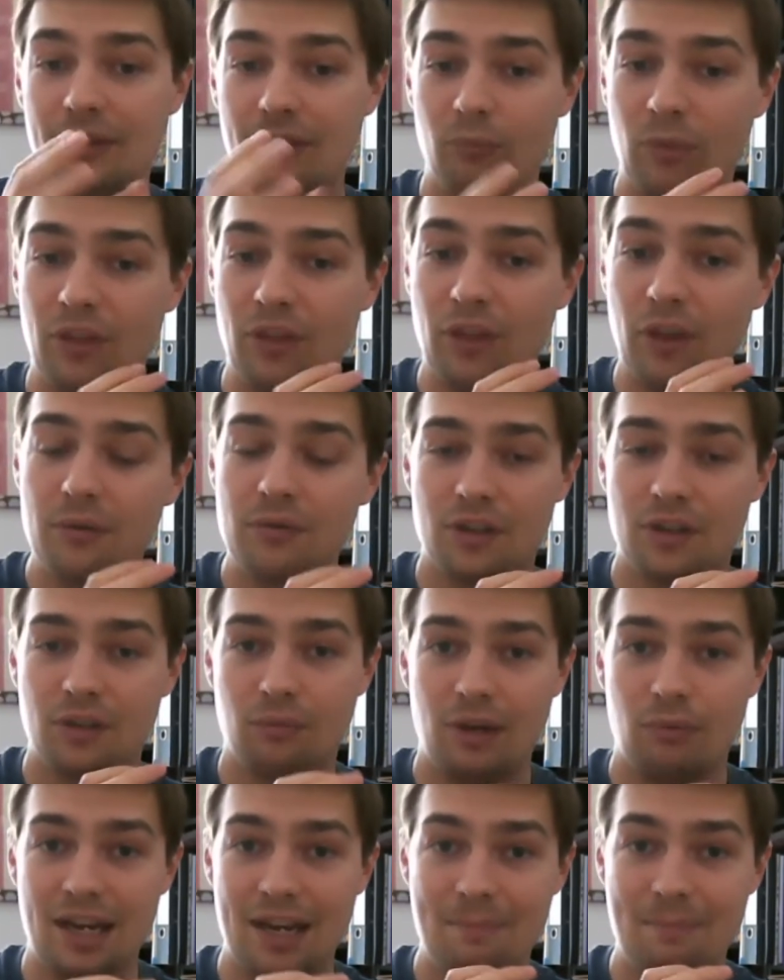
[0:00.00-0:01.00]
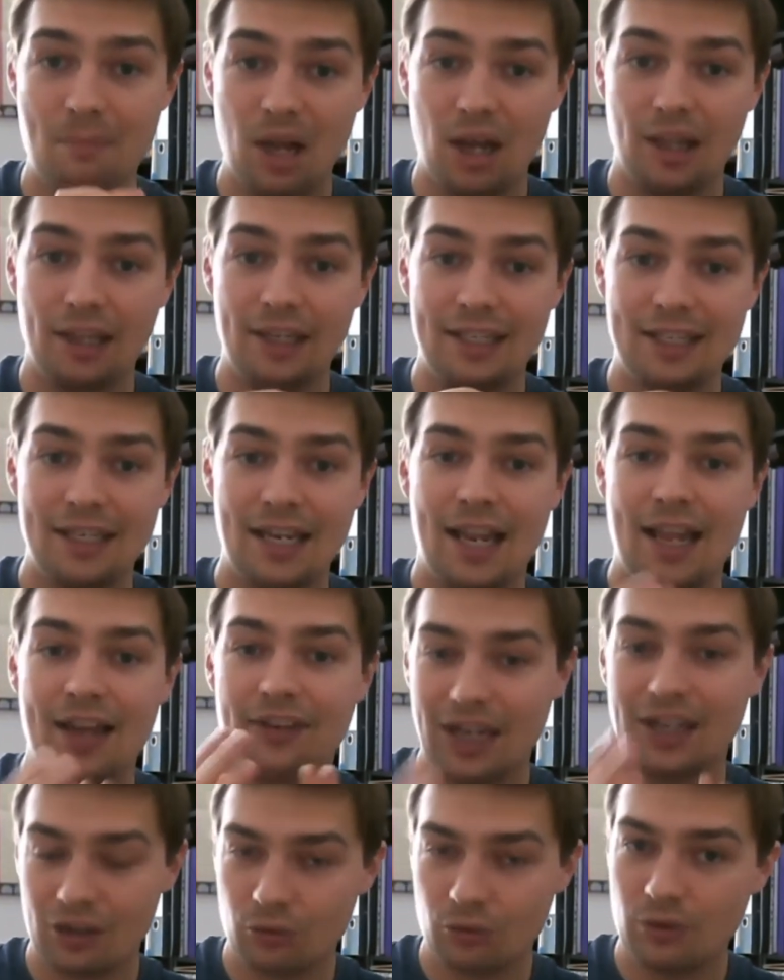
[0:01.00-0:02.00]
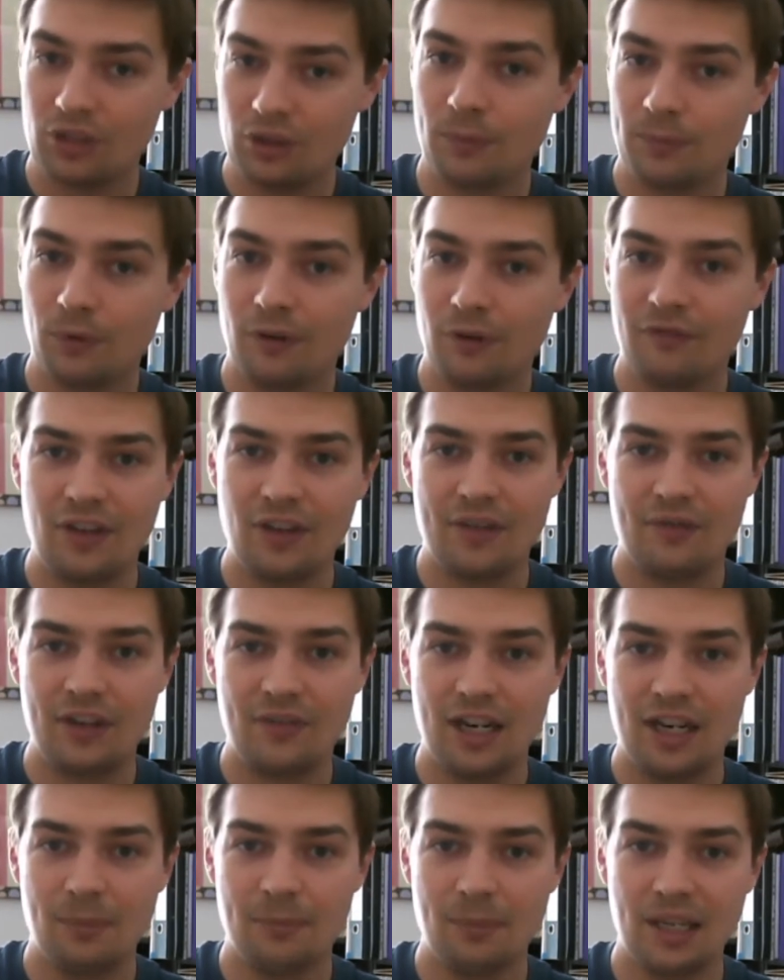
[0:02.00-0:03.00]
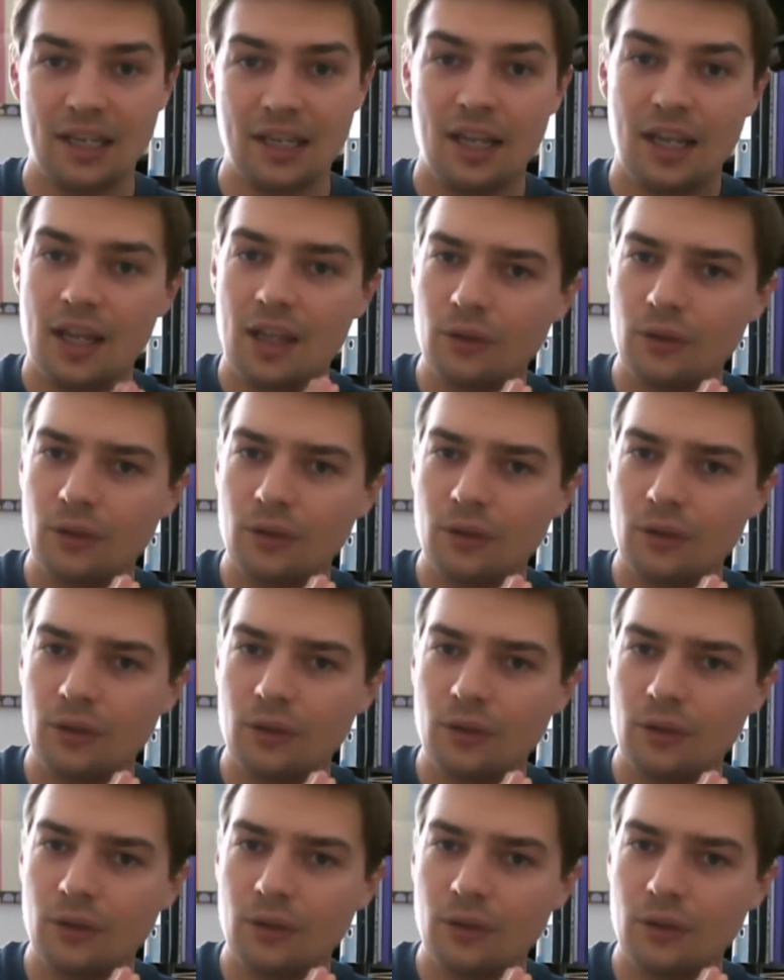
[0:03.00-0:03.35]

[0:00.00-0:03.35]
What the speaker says: With those 3 in mind, Natural Explorer and Favoured Enemy